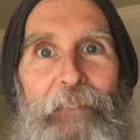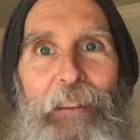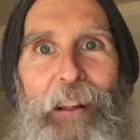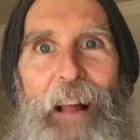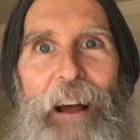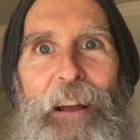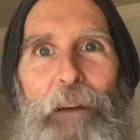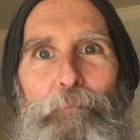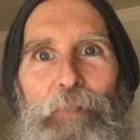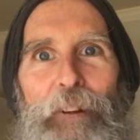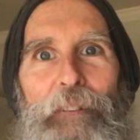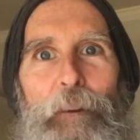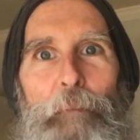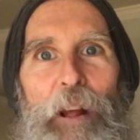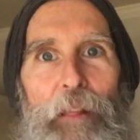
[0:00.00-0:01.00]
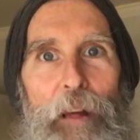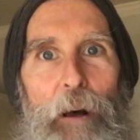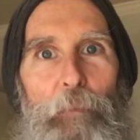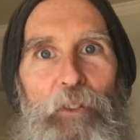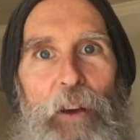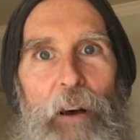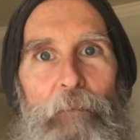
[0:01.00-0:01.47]
If you like it, please give me a
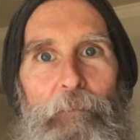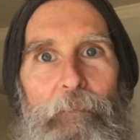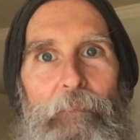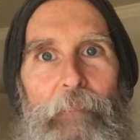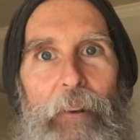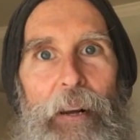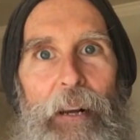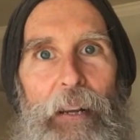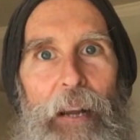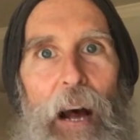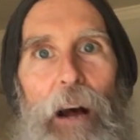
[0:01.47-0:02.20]
thumbs up, and